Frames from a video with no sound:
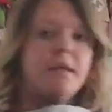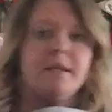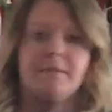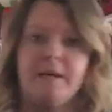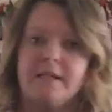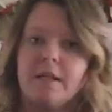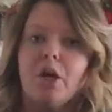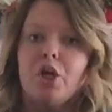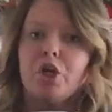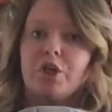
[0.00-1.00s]
This makes
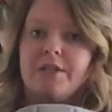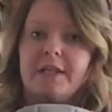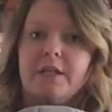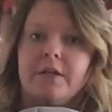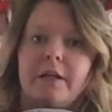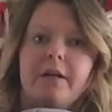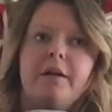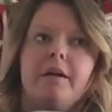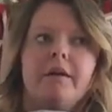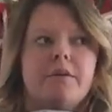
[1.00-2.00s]
nursing in your
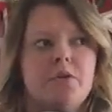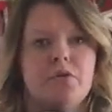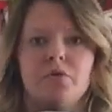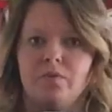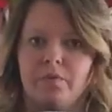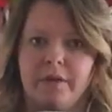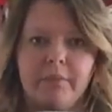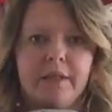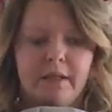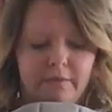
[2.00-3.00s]
carrier
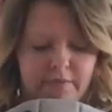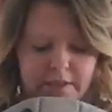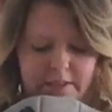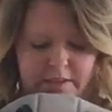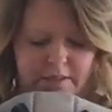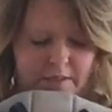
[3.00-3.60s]
extremely convenient.